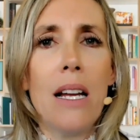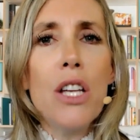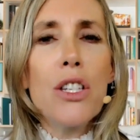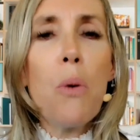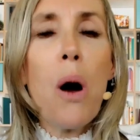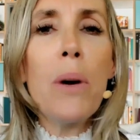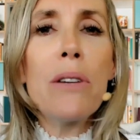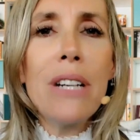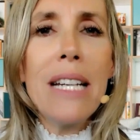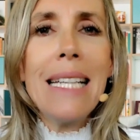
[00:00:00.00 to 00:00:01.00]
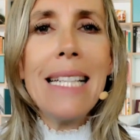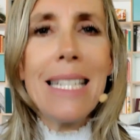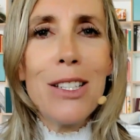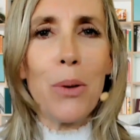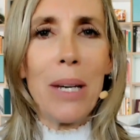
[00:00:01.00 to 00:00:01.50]
So what we're really
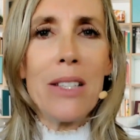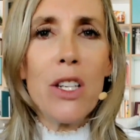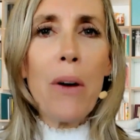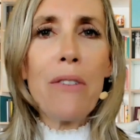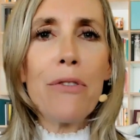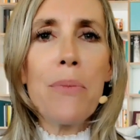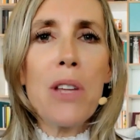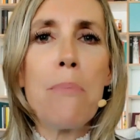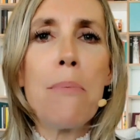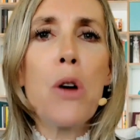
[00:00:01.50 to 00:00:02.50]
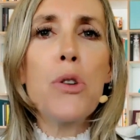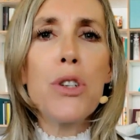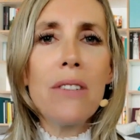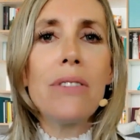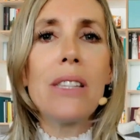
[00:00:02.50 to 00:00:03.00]
doing is going from the
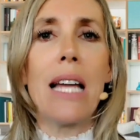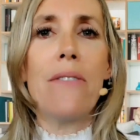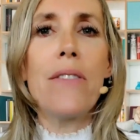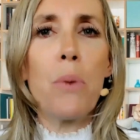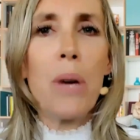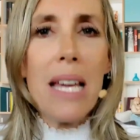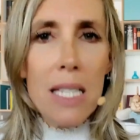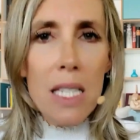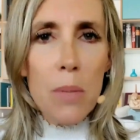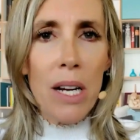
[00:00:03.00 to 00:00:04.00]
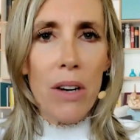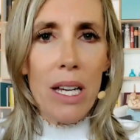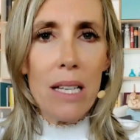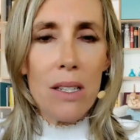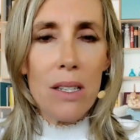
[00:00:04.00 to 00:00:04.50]
emotion of love that we
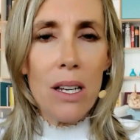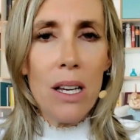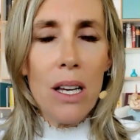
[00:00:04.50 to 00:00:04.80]
experience